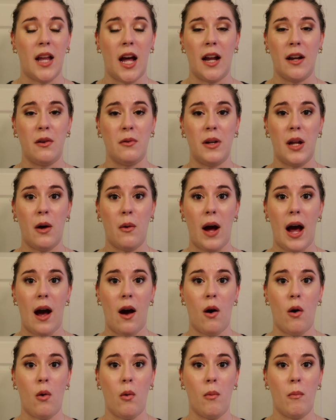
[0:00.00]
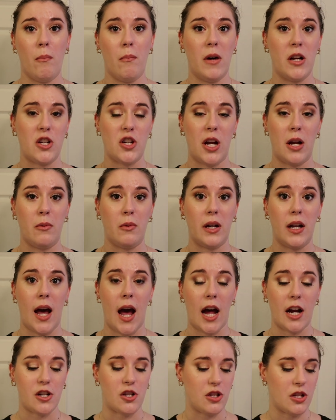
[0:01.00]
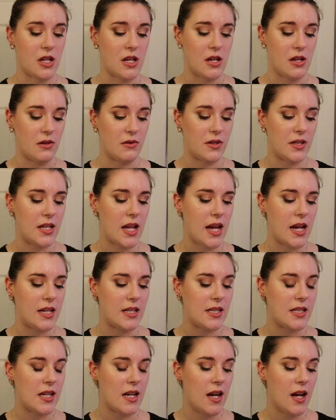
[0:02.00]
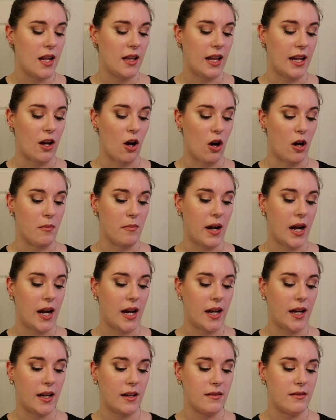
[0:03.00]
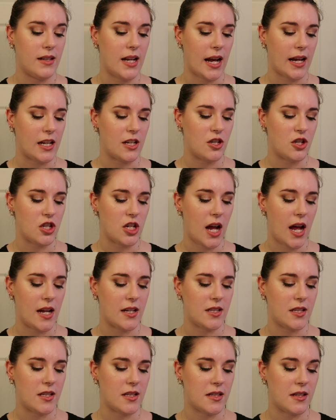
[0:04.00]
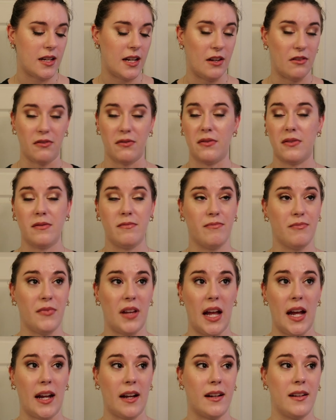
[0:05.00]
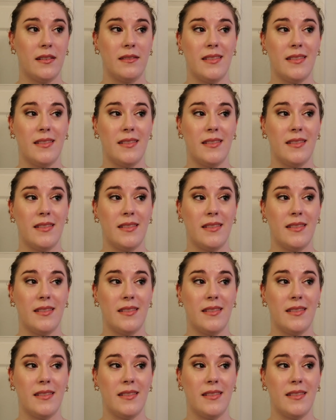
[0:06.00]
I don't know how much I would actually use this like on my neck and chest if like